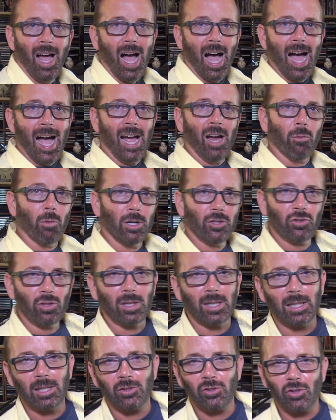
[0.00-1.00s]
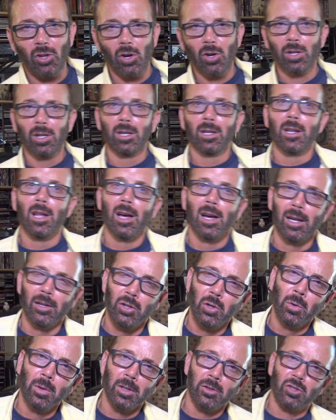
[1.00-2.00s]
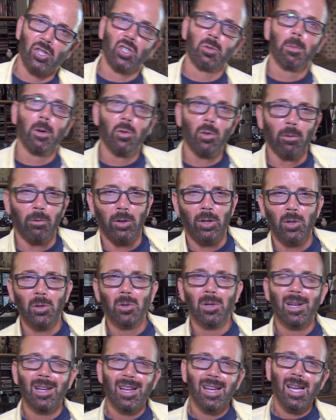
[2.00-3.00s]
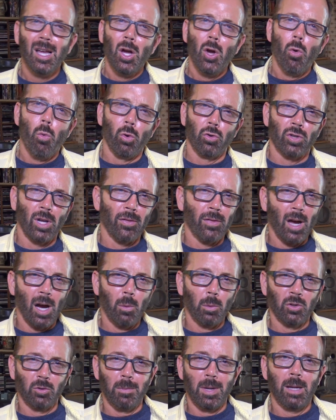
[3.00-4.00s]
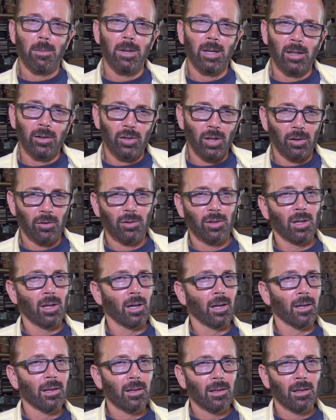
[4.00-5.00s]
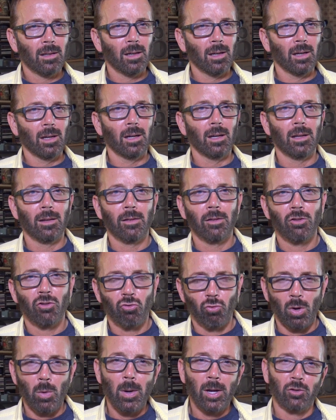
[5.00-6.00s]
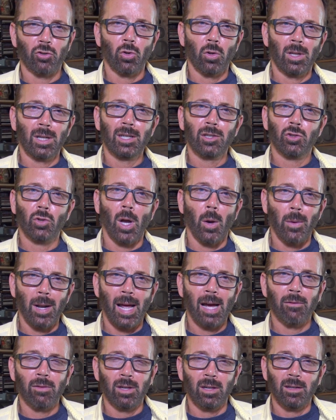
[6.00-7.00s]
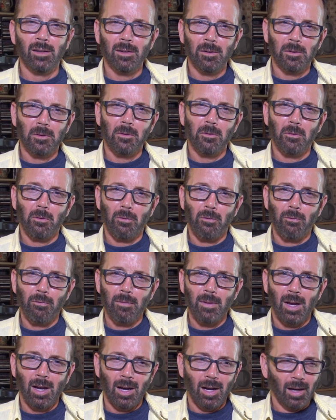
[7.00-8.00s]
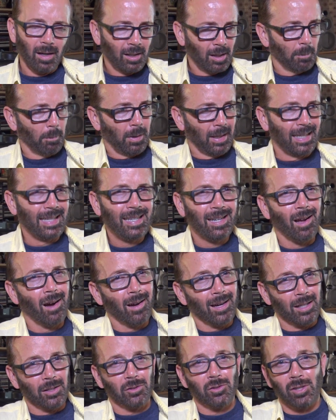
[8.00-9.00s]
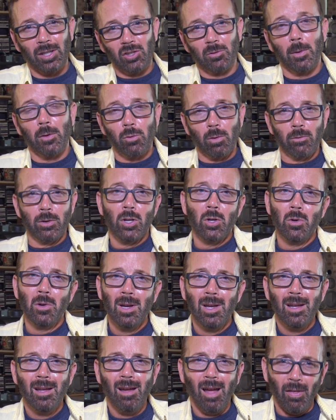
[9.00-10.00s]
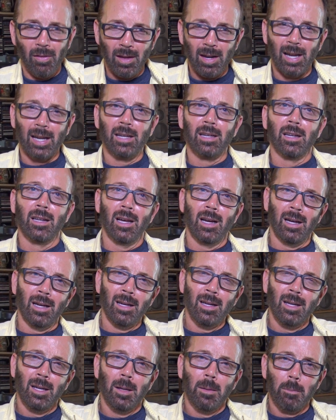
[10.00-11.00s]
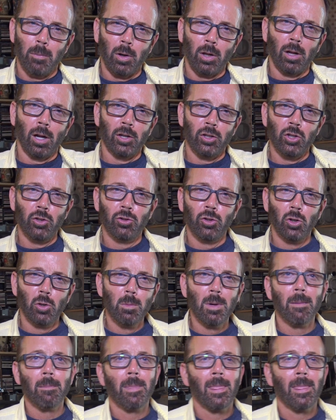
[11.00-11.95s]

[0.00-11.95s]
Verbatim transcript: I originally started uh, doing the six month review, which I thought was maybe just uh, uh, three weeks early, so I would have it uh, completed on his six month review, and then I could uh, put it on YouTube.